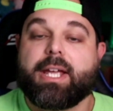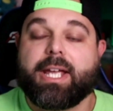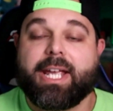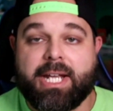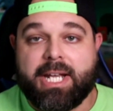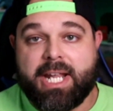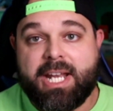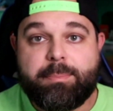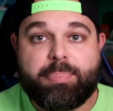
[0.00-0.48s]

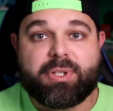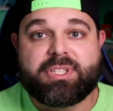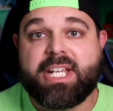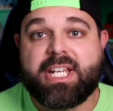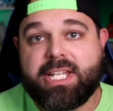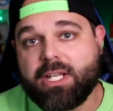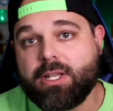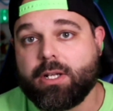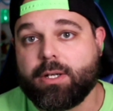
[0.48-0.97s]
And in
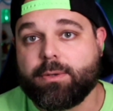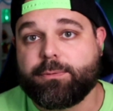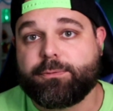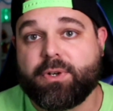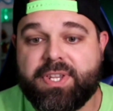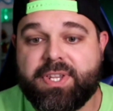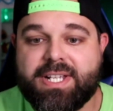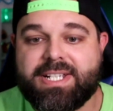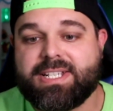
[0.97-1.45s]
particular
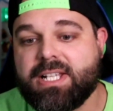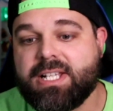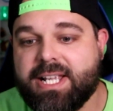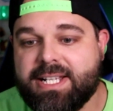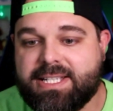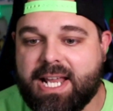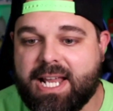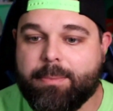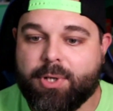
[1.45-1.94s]
for this
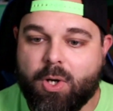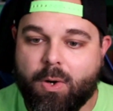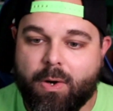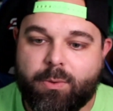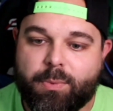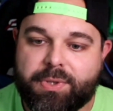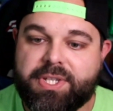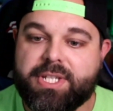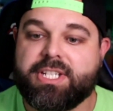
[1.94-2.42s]
list, I'm
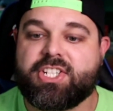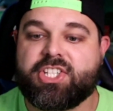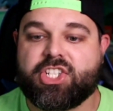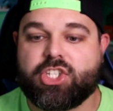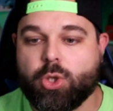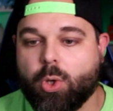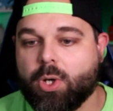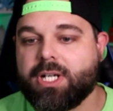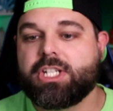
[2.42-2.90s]
going with the
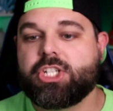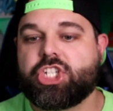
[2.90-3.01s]
Sword and